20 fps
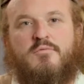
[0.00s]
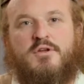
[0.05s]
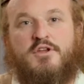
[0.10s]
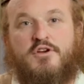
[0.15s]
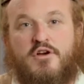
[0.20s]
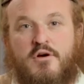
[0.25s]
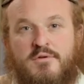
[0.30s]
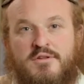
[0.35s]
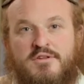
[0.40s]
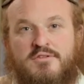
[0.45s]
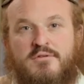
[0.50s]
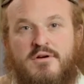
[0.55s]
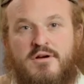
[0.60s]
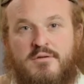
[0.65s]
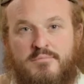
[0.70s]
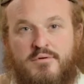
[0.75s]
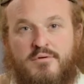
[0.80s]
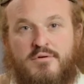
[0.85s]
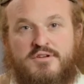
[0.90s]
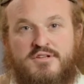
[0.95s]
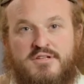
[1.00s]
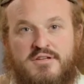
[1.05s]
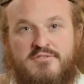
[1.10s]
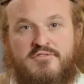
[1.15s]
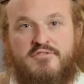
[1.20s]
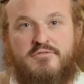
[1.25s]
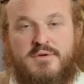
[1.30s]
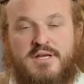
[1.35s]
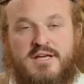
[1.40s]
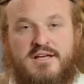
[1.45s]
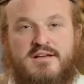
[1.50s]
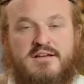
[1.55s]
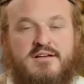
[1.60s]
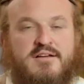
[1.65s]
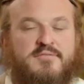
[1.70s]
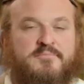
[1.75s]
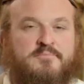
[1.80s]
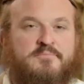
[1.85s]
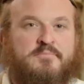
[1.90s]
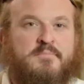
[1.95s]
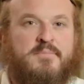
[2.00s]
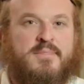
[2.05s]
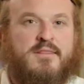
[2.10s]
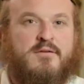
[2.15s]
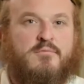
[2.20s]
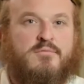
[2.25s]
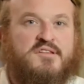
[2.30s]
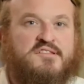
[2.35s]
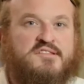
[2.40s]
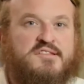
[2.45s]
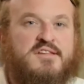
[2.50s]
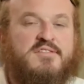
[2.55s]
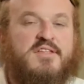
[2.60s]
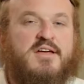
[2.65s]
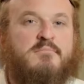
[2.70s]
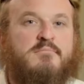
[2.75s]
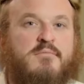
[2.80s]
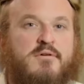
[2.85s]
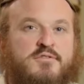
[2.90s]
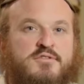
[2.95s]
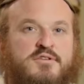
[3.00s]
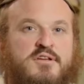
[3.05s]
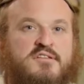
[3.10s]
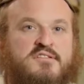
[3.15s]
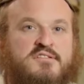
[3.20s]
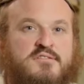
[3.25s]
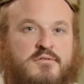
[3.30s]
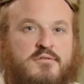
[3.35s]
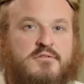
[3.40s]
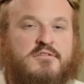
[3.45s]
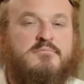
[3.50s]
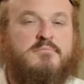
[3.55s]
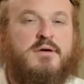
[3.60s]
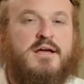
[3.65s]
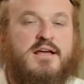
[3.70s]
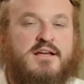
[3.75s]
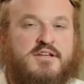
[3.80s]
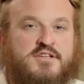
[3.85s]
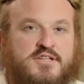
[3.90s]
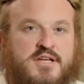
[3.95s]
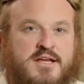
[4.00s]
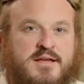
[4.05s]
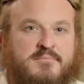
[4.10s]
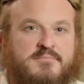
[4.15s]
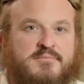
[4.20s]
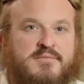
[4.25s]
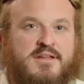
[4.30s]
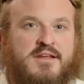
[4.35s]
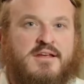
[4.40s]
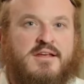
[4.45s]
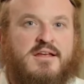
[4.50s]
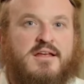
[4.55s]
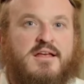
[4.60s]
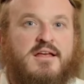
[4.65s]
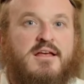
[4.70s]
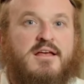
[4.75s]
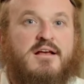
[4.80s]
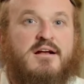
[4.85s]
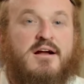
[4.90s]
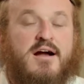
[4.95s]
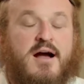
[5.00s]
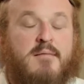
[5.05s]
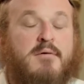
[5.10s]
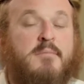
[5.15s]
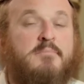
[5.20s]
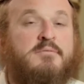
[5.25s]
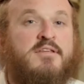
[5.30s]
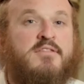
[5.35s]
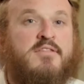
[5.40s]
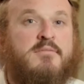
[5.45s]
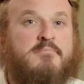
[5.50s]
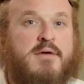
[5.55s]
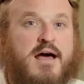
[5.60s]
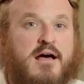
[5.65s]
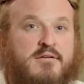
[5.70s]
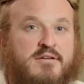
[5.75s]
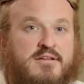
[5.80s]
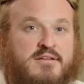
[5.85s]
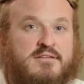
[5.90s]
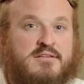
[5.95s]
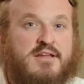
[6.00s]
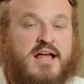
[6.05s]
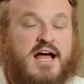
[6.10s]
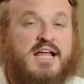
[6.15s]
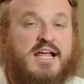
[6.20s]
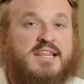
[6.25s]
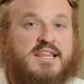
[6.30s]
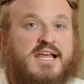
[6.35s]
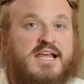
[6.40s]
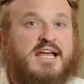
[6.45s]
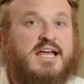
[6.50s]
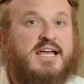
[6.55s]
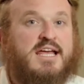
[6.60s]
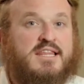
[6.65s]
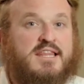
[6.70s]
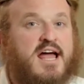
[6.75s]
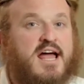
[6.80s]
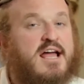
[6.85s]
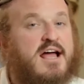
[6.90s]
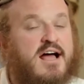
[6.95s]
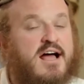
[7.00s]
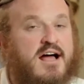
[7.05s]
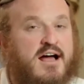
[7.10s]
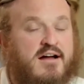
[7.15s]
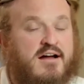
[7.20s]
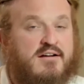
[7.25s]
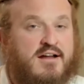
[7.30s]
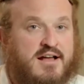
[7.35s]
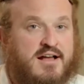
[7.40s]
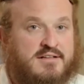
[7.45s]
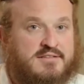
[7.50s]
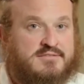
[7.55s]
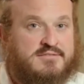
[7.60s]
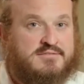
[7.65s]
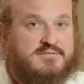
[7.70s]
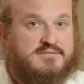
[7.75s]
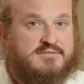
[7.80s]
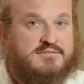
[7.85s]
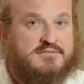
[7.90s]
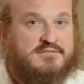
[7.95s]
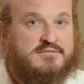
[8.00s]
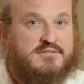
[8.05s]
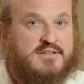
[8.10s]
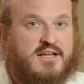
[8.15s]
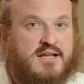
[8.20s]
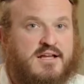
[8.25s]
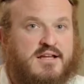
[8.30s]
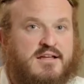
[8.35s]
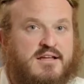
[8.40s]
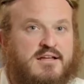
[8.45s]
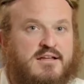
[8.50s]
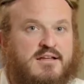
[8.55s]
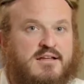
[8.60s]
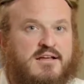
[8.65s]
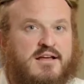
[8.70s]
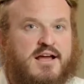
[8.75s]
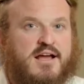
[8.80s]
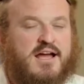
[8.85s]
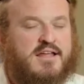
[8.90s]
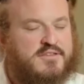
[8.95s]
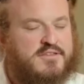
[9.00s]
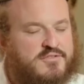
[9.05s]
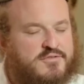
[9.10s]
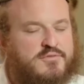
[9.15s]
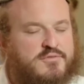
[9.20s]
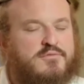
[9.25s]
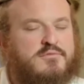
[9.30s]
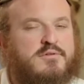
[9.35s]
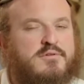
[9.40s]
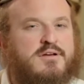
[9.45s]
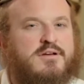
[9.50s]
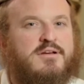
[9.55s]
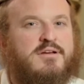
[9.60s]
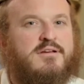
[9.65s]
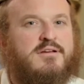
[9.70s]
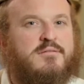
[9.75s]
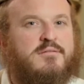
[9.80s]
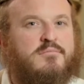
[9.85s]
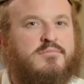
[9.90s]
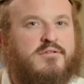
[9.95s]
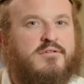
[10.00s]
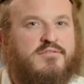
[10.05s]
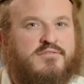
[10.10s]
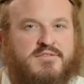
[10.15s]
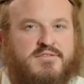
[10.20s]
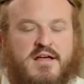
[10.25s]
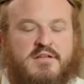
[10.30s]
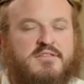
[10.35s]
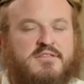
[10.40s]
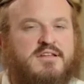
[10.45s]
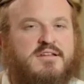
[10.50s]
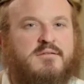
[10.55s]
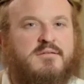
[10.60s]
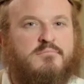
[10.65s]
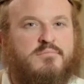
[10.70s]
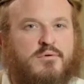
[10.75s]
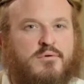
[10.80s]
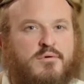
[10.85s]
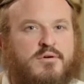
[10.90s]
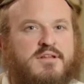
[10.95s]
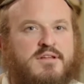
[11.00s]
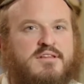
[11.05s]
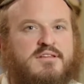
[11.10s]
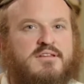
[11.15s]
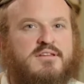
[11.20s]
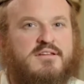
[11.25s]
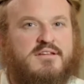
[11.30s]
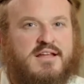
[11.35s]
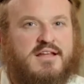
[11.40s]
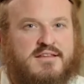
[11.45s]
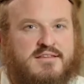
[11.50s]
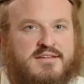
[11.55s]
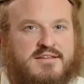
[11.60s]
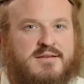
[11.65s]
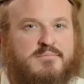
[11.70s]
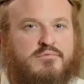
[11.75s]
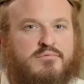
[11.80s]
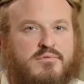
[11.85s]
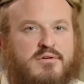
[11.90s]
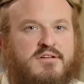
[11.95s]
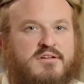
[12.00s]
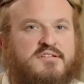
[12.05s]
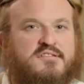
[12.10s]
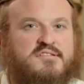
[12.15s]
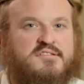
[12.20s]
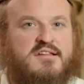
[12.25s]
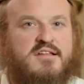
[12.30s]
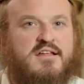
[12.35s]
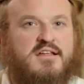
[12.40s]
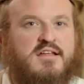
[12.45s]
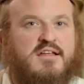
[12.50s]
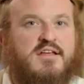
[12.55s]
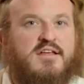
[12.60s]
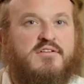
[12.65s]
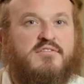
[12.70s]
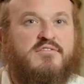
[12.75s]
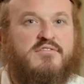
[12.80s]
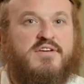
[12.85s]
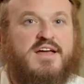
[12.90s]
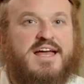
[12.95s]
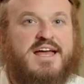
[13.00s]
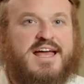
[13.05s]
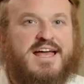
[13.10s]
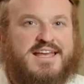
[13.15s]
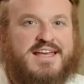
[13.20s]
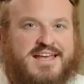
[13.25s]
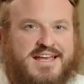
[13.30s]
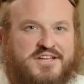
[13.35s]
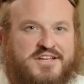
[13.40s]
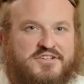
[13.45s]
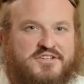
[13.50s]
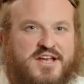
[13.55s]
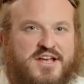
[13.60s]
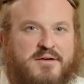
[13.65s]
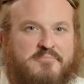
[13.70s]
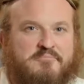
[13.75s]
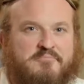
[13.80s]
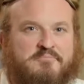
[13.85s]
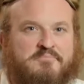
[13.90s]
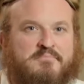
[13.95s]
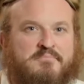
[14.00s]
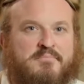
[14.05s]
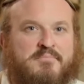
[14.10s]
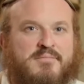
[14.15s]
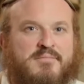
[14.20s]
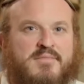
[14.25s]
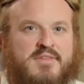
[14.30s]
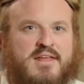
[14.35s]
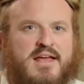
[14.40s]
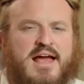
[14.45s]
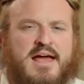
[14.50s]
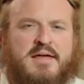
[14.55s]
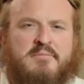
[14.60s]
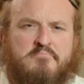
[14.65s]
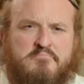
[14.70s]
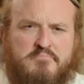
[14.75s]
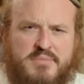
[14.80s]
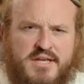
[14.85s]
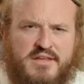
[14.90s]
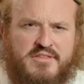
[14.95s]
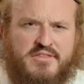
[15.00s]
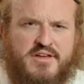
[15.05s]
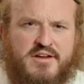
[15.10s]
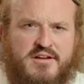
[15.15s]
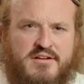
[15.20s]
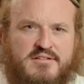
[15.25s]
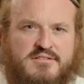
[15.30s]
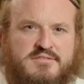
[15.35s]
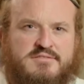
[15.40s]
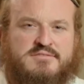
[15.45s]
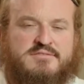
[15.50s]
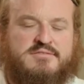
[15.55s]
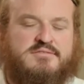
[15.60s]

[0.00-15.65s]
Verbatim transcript: When you go into our portion of the week, we see that Moshe is told by Hashem, come up to the mountain, Ale Elai Hahara, and two profoundly important and deep words, Veheyesham, and be there.